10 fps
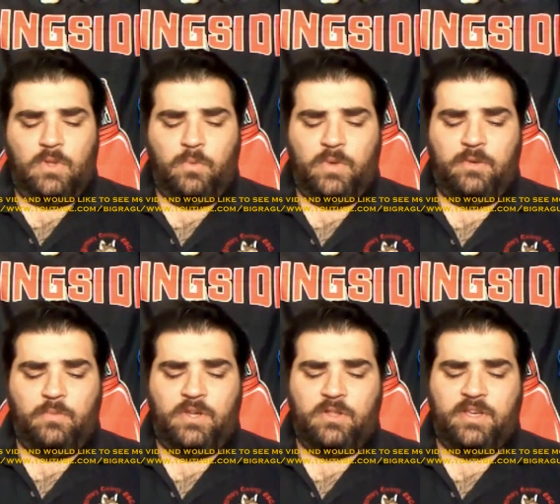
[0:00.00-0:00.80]
when,
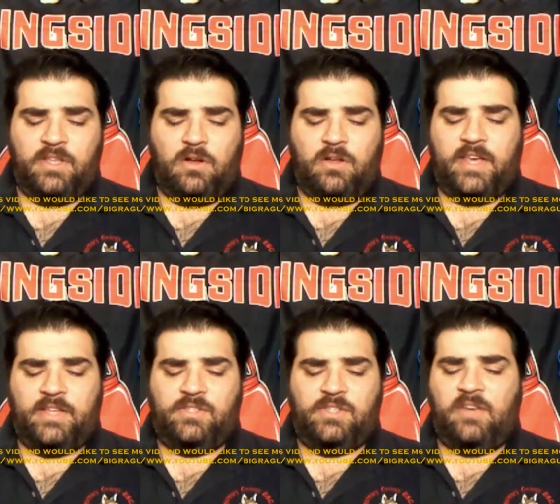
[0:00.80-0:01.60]
when you look at all
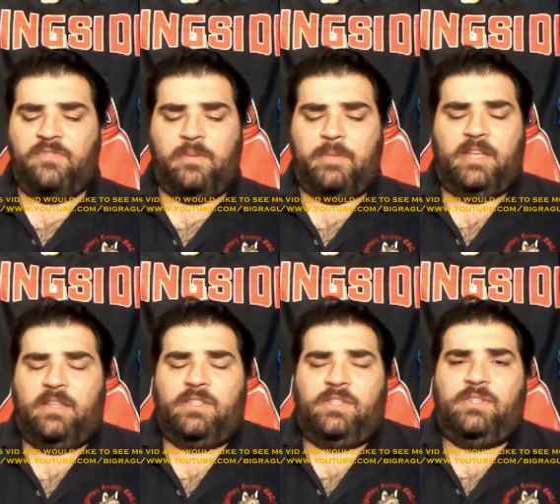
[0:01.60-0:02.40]
that stuff, I mean,
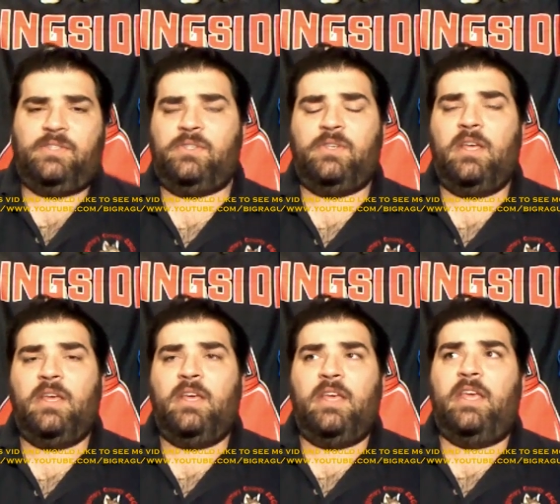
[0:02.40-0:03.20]
this is,
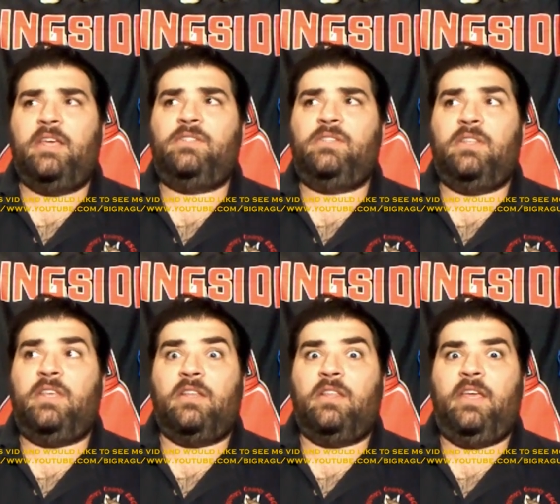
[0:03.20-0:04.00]
he's
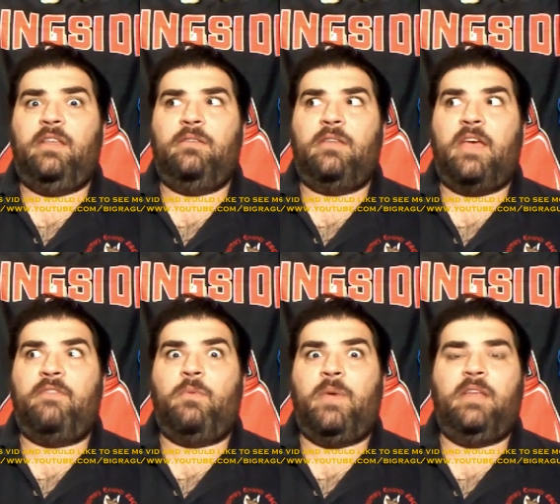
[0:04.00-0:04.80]
the elite
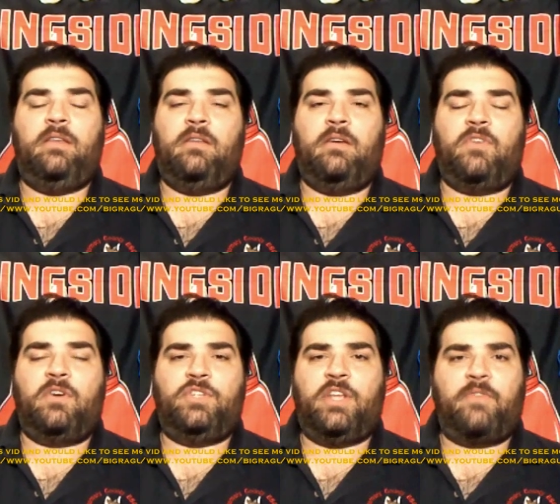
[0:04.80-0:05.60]
heavyweight of our
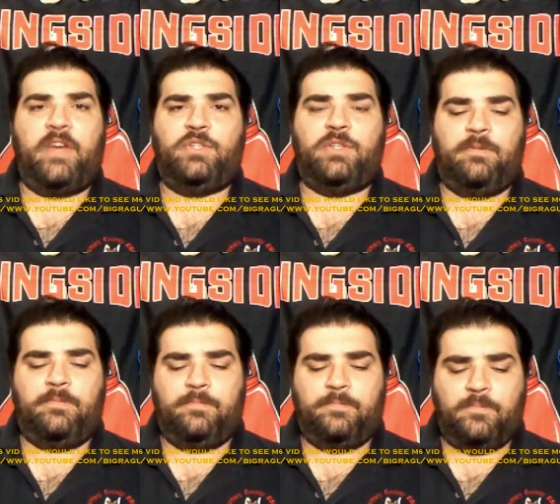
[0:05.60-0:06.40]
generation.
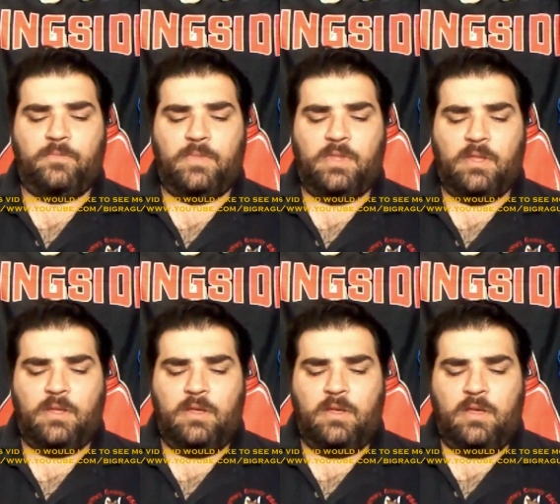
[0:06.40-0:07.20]

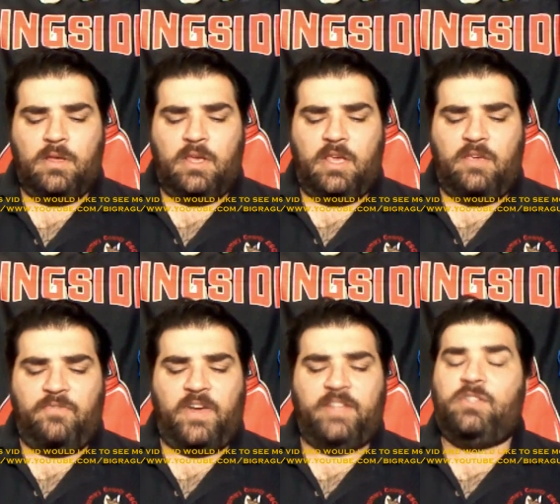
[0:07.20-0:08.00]
He
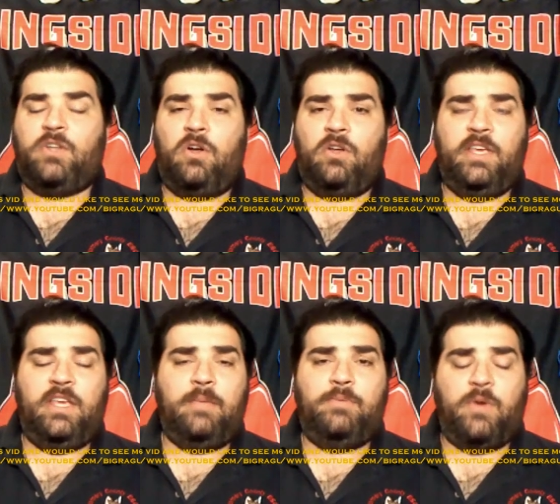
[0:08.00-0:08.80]
fights tall. He
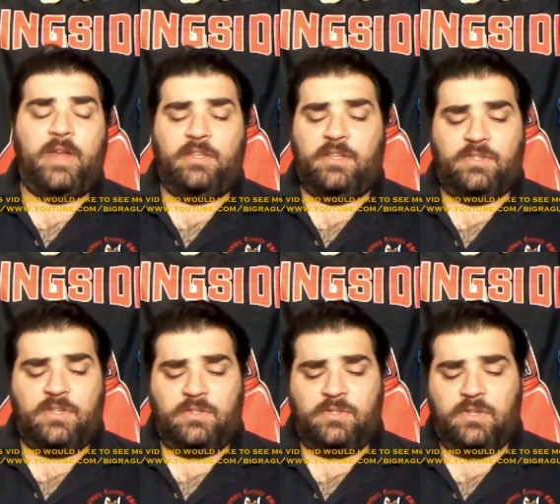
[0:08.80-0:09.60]
keeps you at a
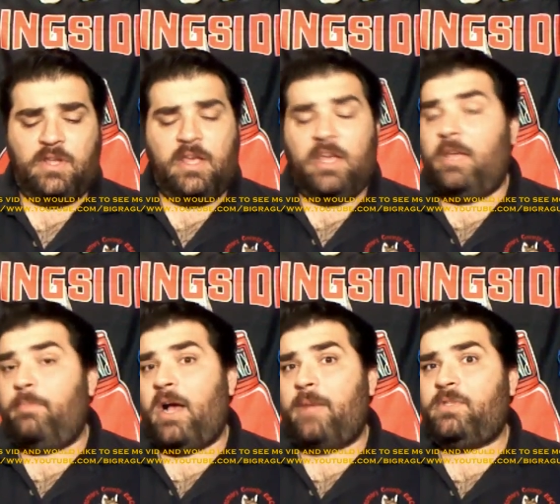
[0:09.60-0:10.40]
distance. He
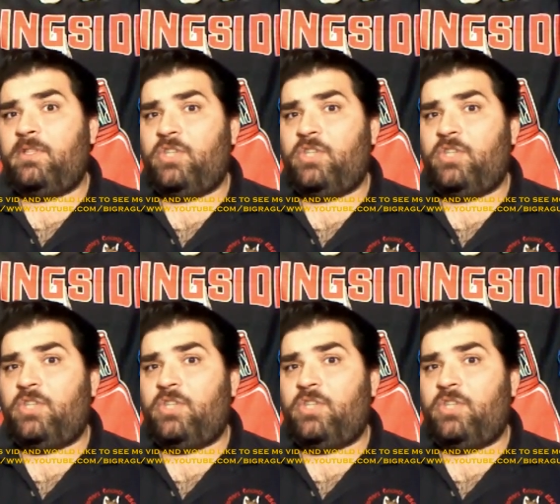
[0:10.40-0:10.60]
pops the